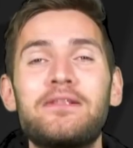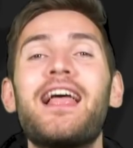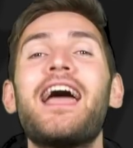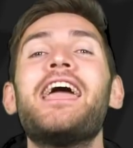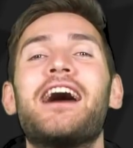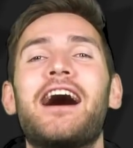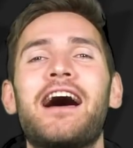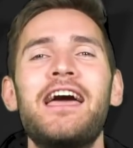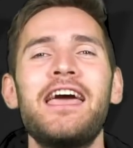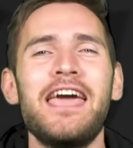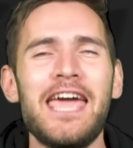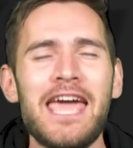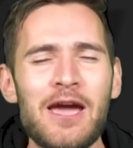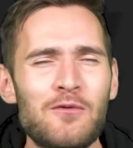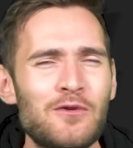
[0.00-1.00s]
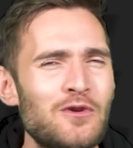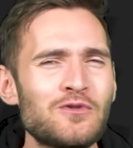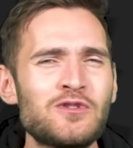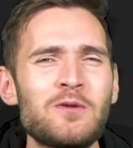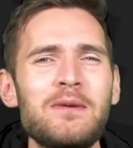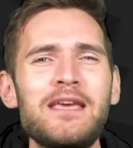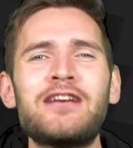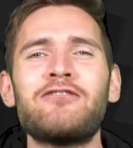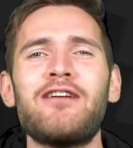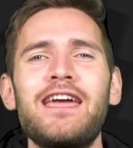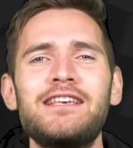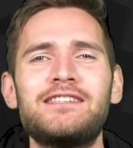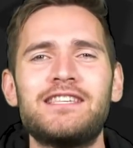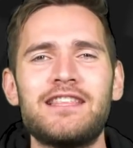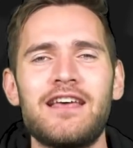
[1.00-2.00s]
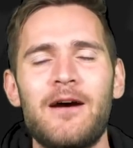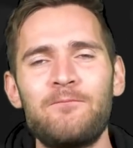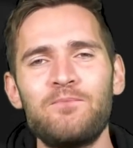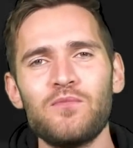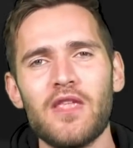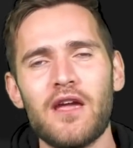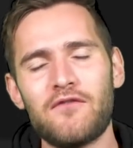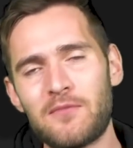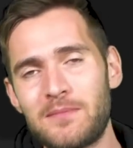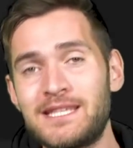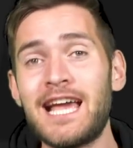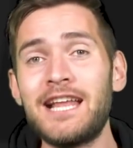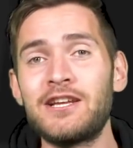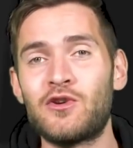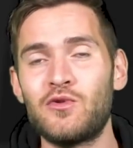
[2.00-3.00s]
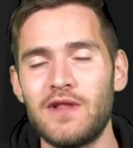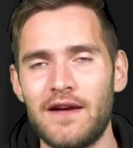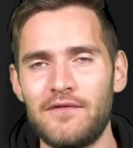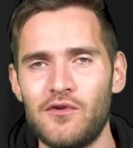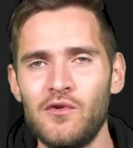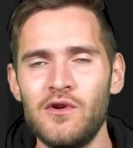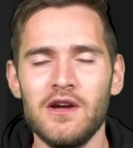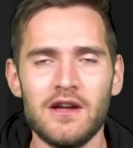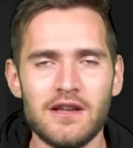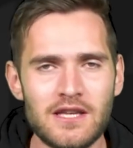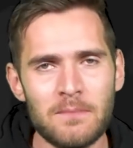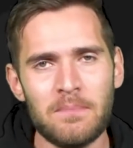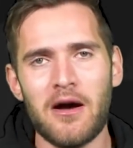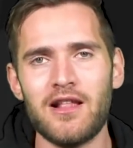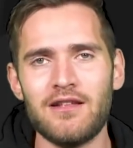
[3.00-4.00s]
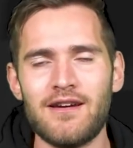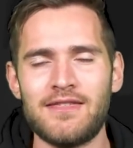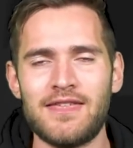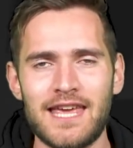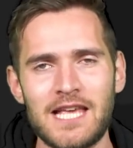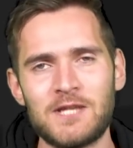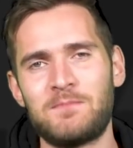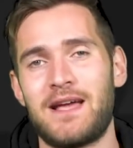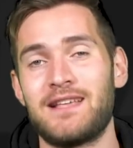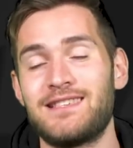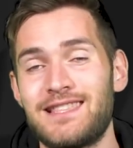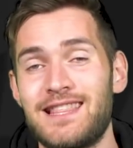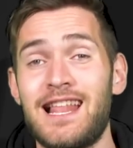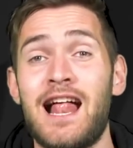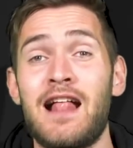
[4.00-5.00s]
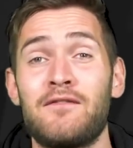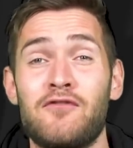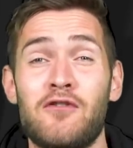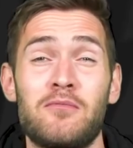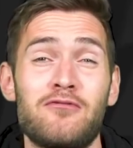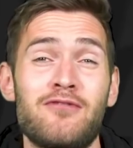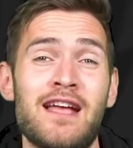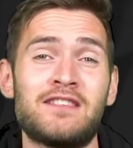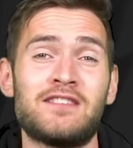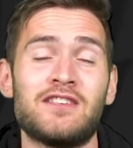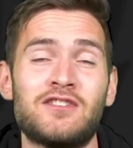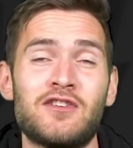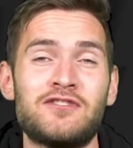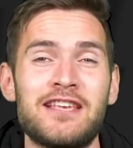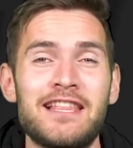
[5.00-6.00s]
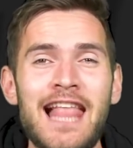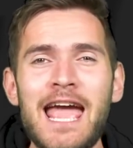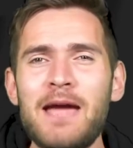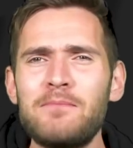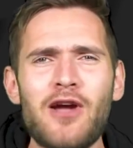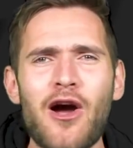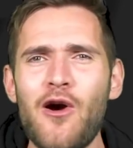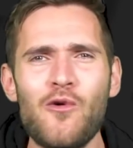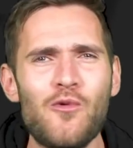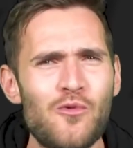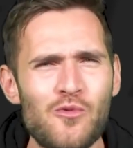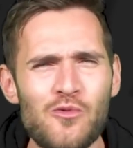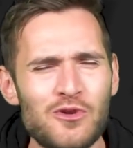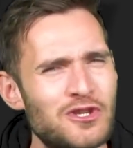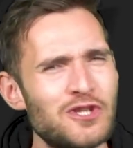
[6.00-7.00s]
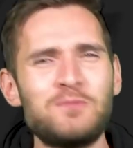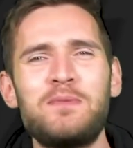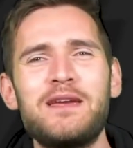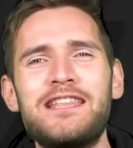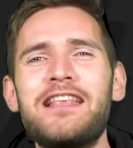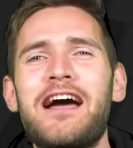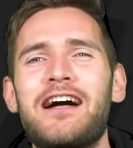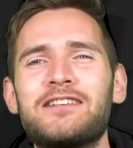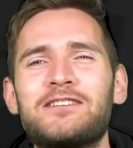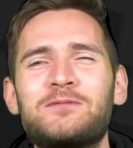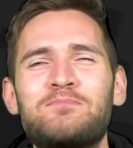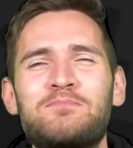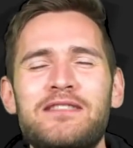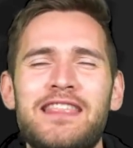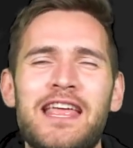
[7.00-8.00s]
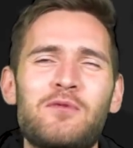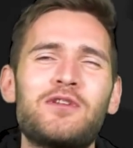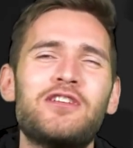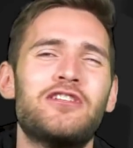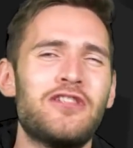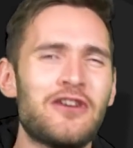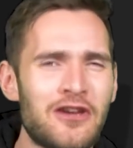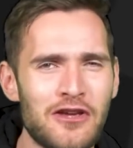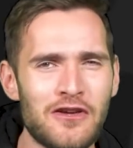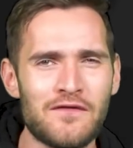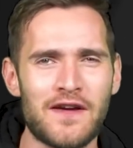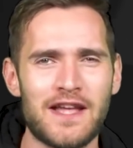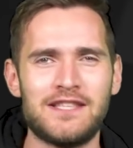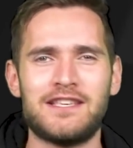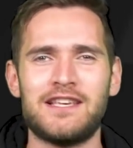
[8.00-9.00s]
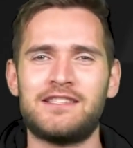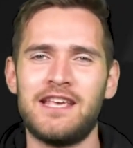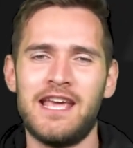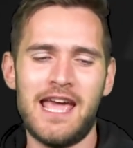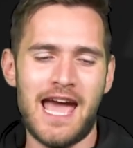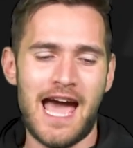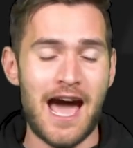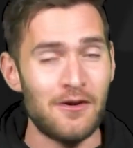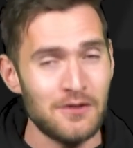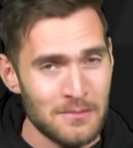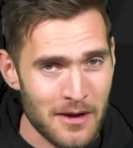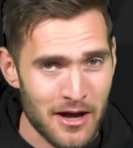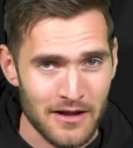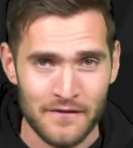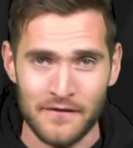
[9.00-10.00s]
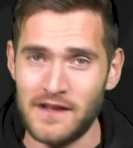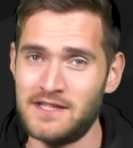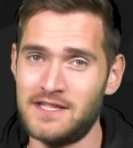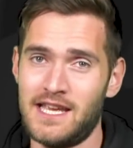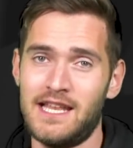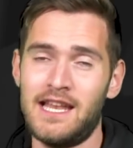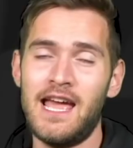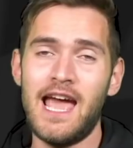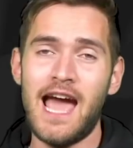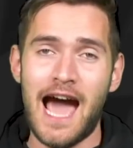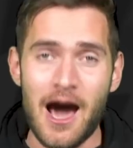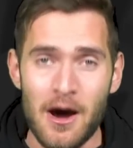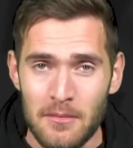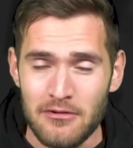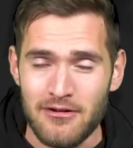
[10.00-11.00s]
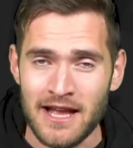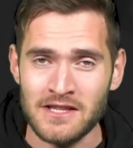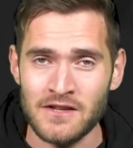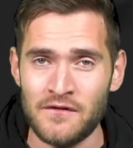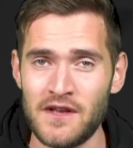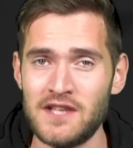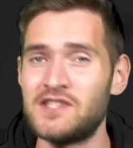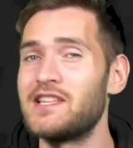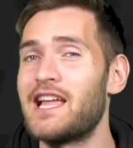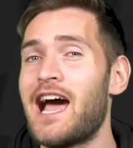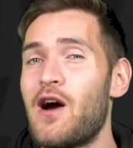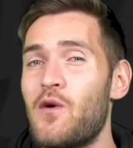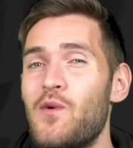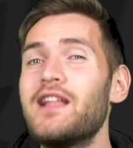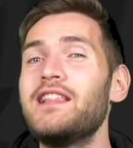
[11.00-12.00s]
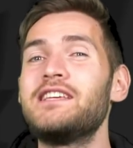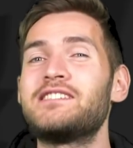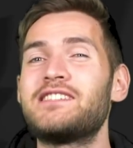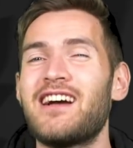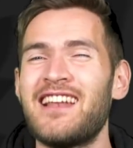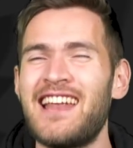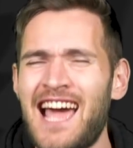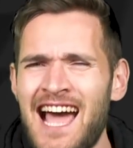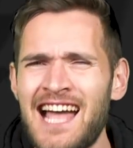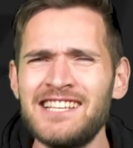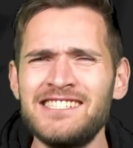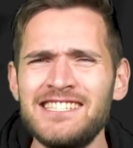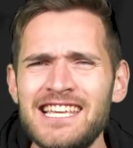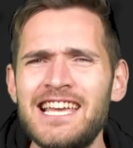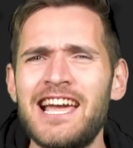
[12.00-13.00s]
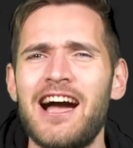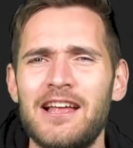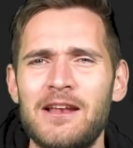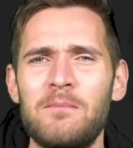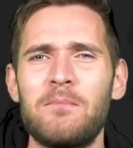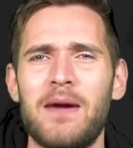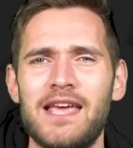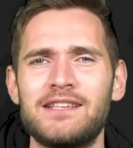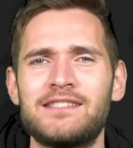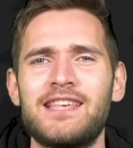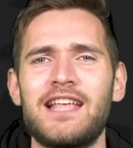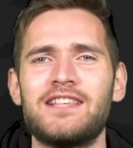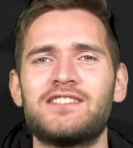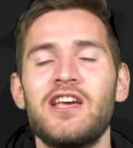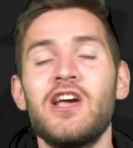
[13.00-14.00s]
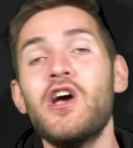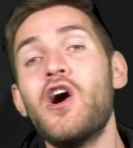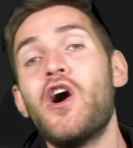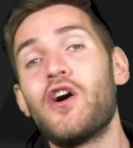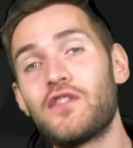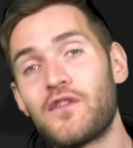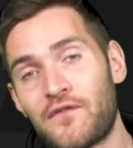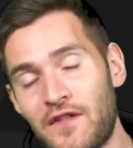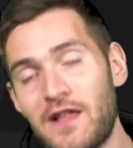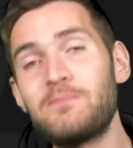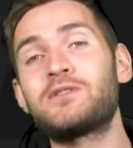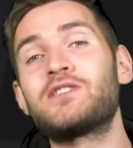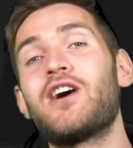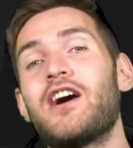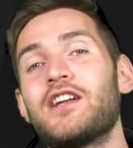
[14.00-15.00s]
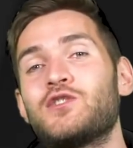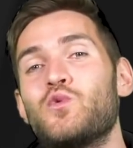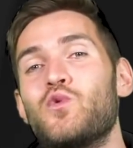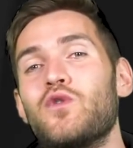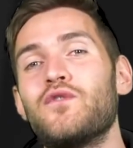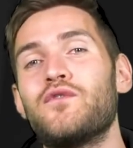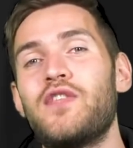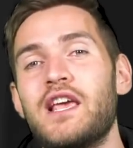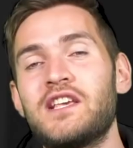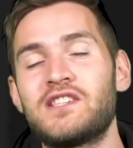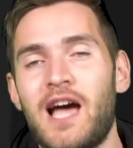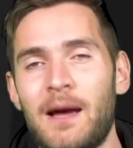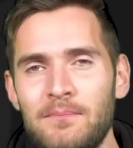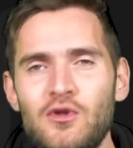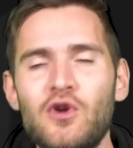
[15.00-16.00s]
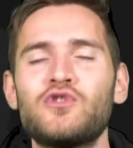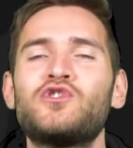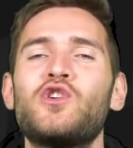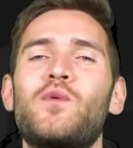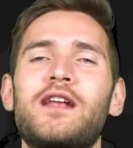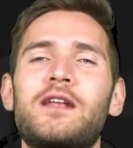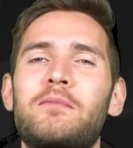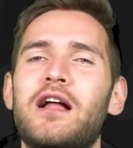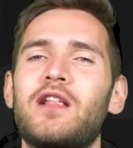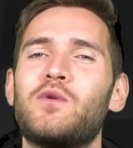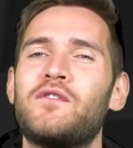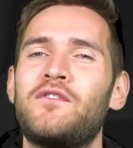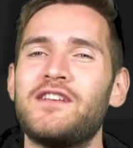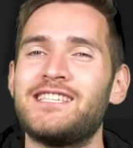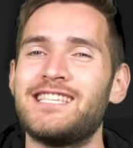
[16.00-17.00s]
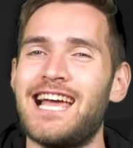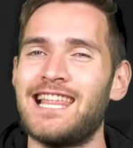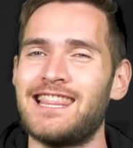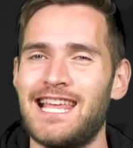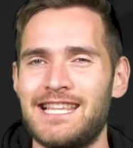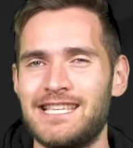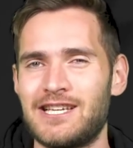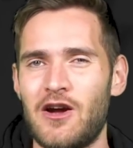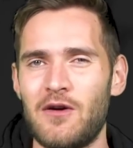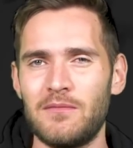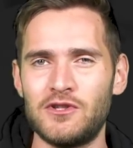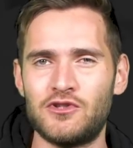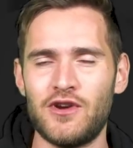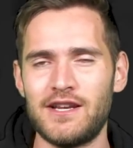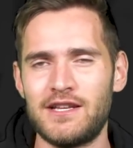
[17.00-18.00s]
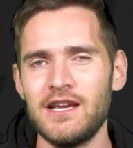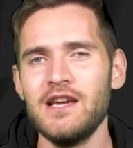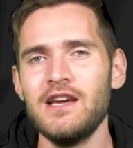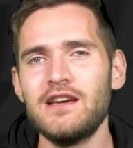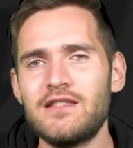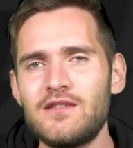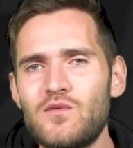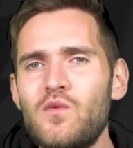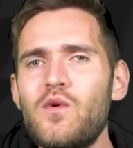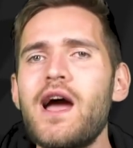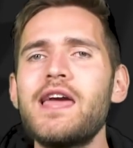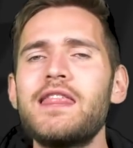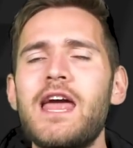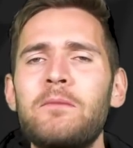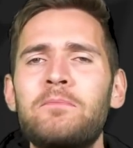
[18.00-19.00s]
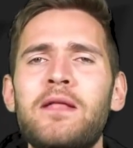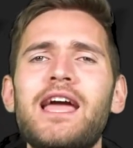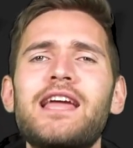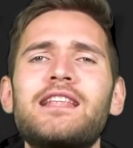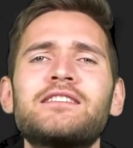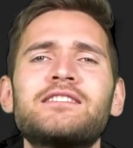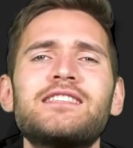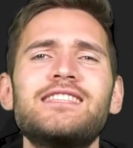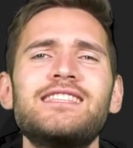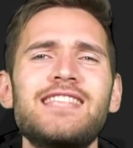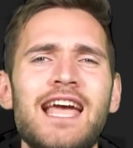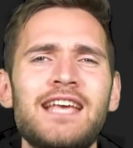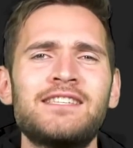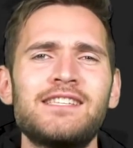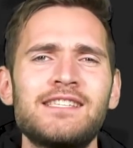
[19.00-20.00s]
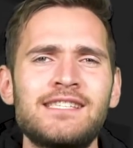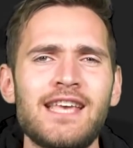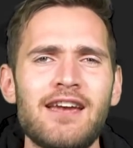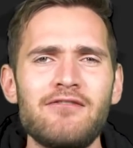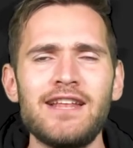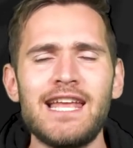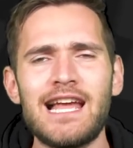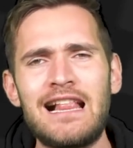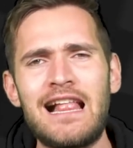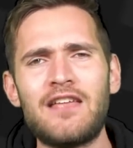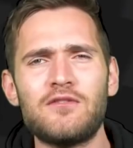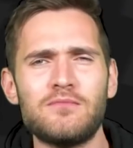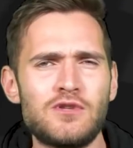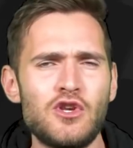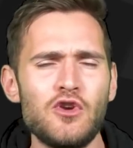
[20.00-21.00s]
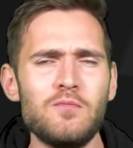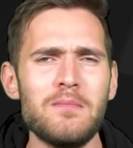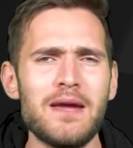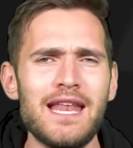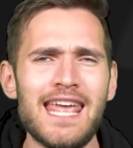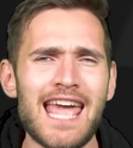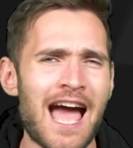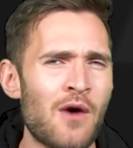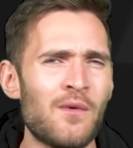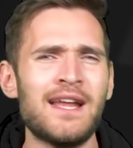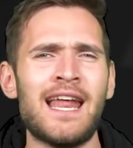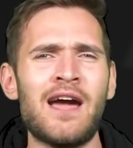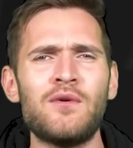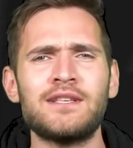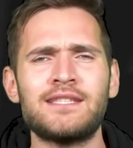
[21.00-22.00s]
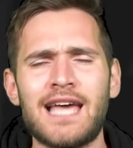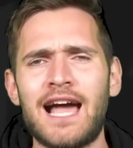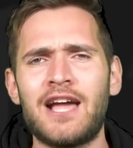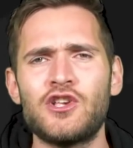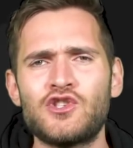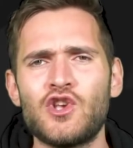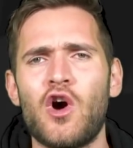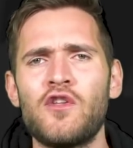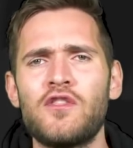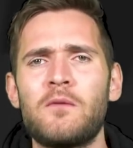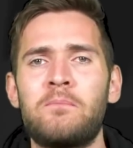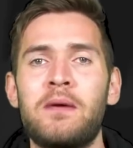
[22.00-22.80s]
player. It would also be crazy that, from a technical level, Dybala, I think, is better than Alvaro Morata. So to let him go would just be nuts. But then when you look at Juventus, how Dybala fits in, how Morata fits in, and how well he's done, it actually kind of makes sense. On the flip side to all of this, I'm not sure where Dybala would fit in at Atletico Madrid. The way they play doesn't necessarily allow them too many out-and-out attackers on the